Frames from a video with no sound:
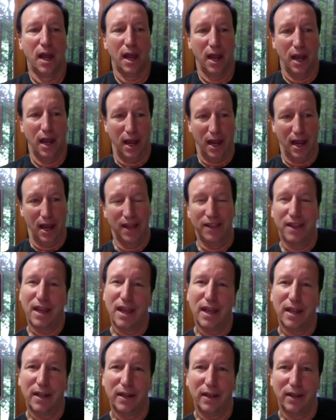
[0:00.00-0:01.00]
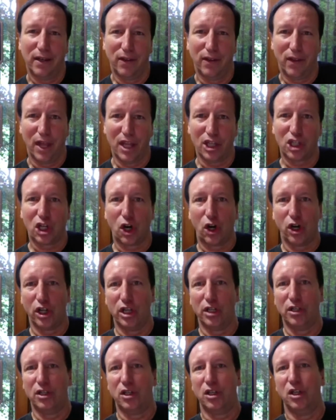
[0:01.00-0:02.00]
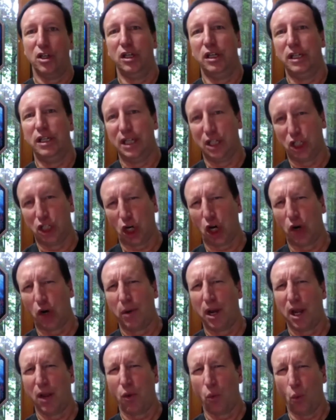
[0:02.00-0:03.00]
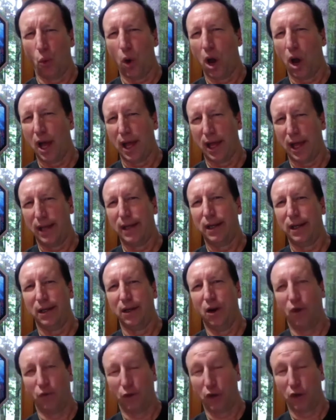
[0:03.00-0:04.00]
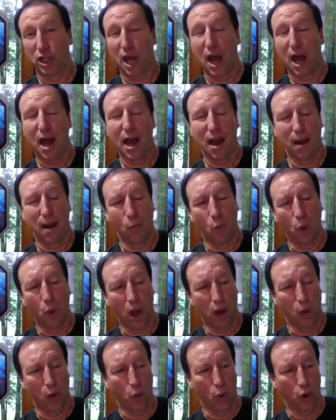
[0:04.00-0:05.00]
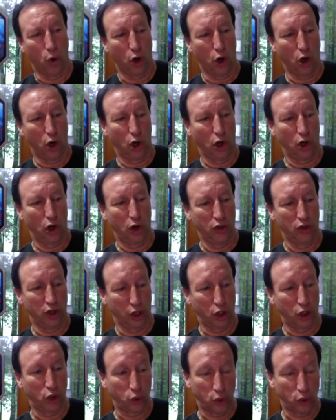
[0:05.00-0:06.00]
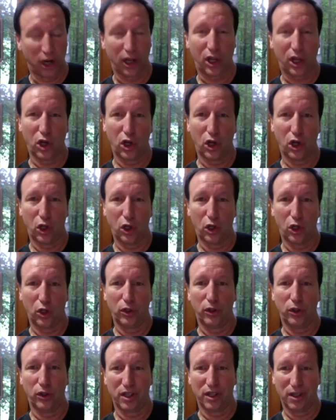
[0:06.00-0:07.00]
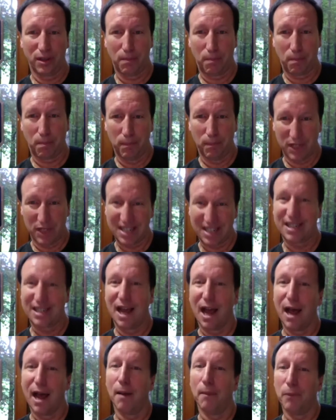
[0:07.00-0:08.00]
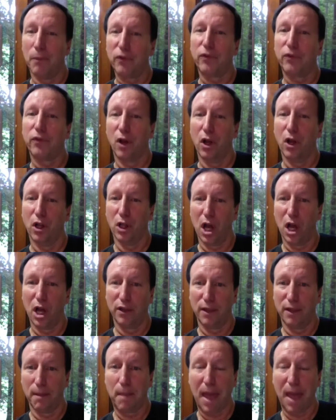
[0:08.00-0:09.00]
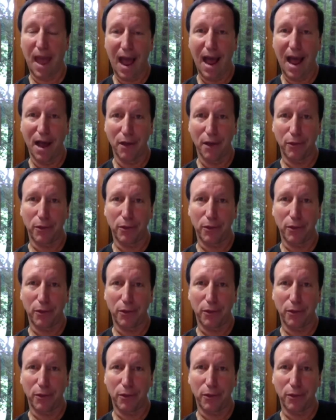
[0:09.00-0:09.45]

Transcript: And then they started determining what, over time, what were the critical steps along the path